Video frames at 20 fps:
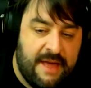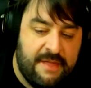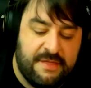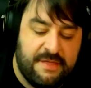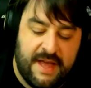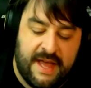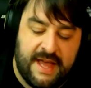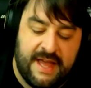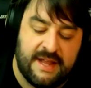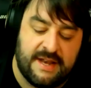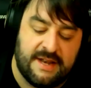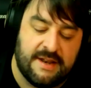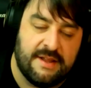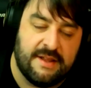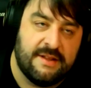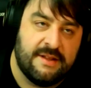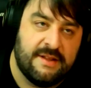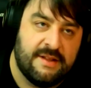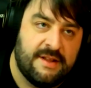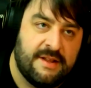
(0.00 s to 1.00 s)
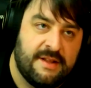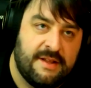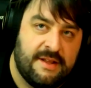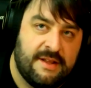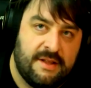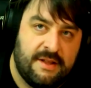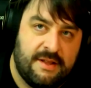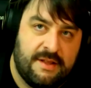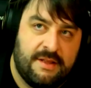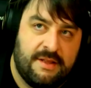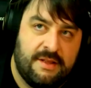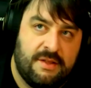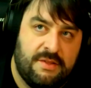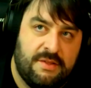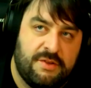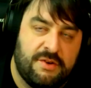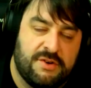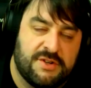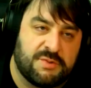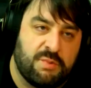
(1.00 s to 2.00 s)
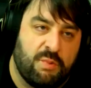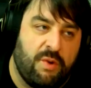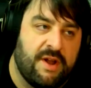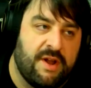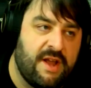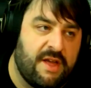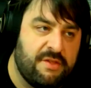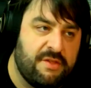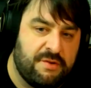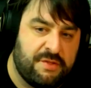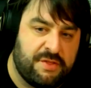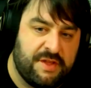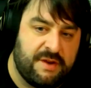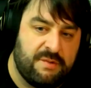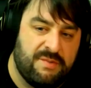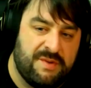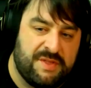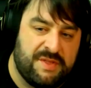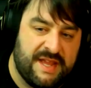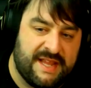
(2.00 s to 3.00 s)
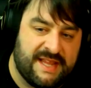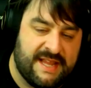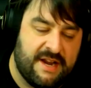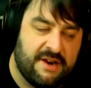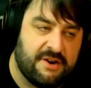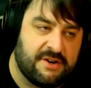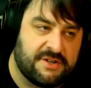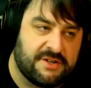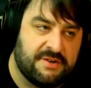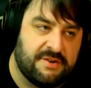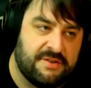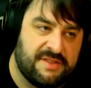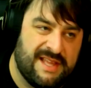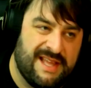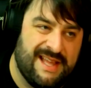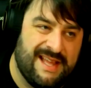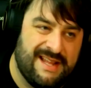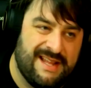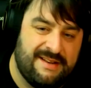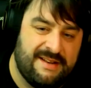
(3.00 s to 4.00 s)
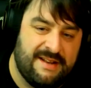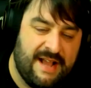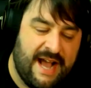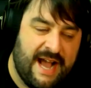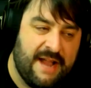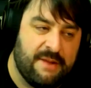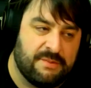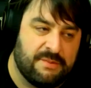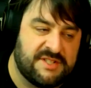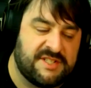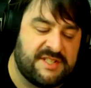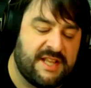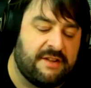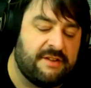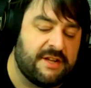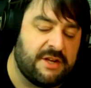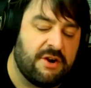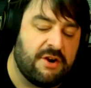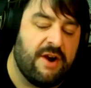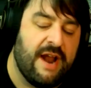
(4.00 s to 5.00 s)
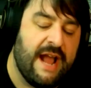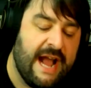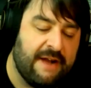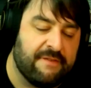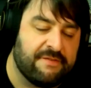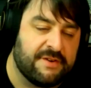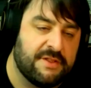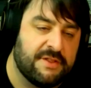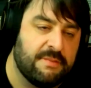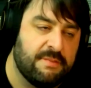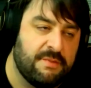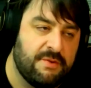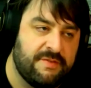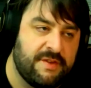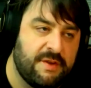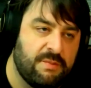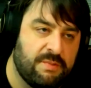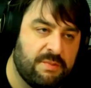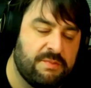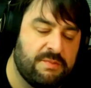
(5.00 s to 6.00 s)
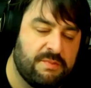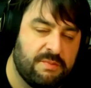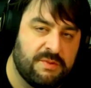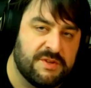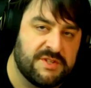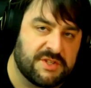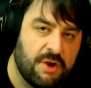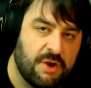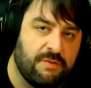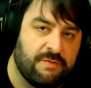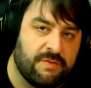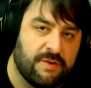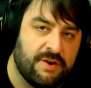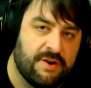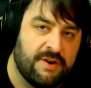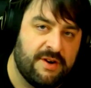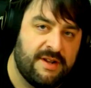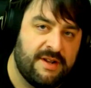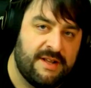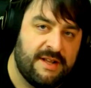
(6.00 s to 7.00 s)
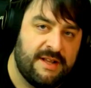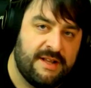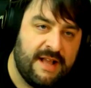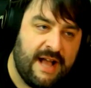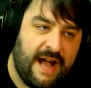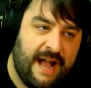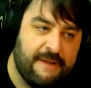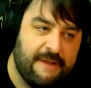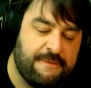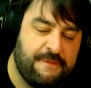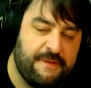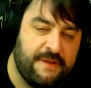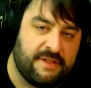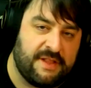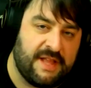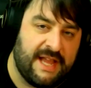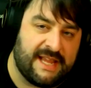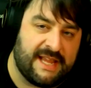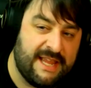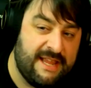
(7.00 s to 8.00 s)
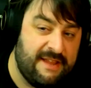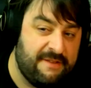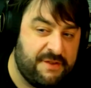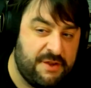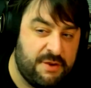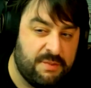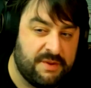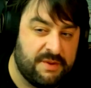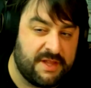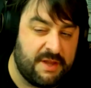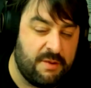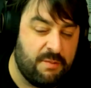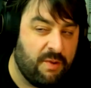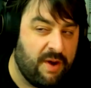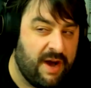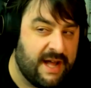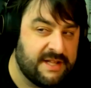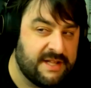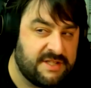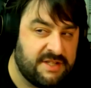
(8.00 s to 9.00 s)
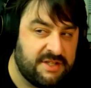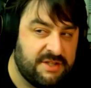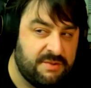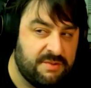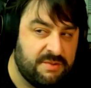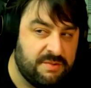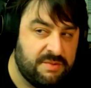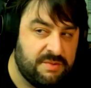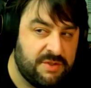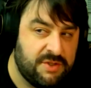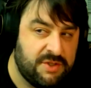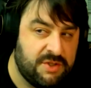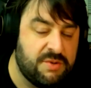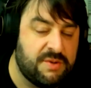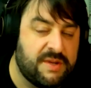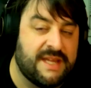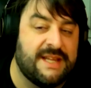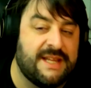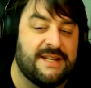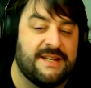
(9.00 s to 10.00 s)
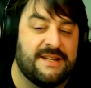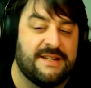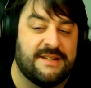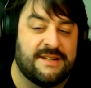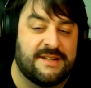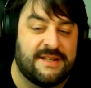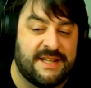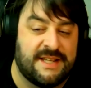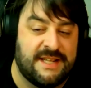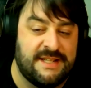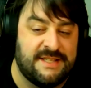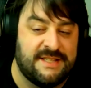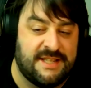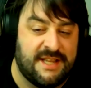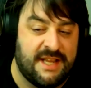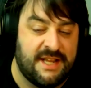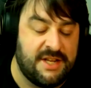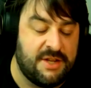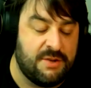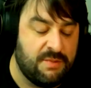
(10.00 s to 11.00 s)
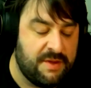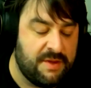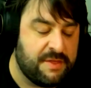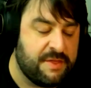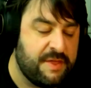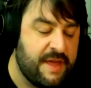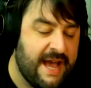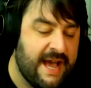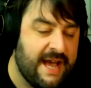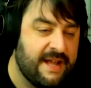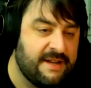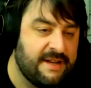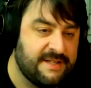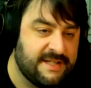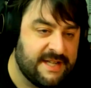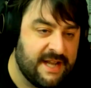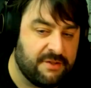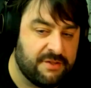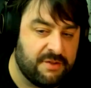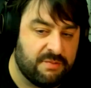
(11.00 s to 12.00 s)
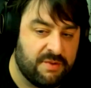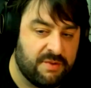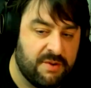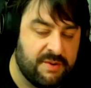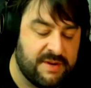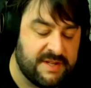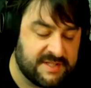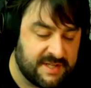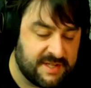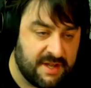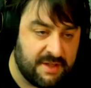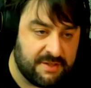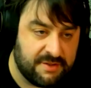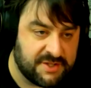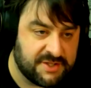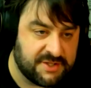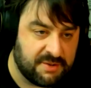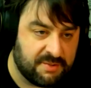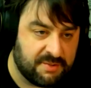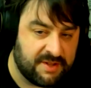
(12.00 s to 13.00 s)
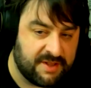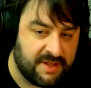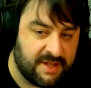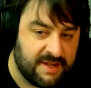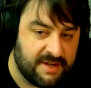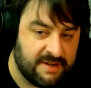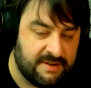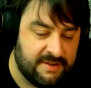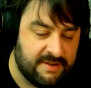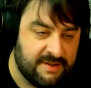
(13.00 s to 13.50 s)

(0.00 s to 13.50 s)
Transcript: And then there's one other thing with a character that I was telling her after the movie was over. I feel like if you really want to, you can continue with that down the road as another storyline.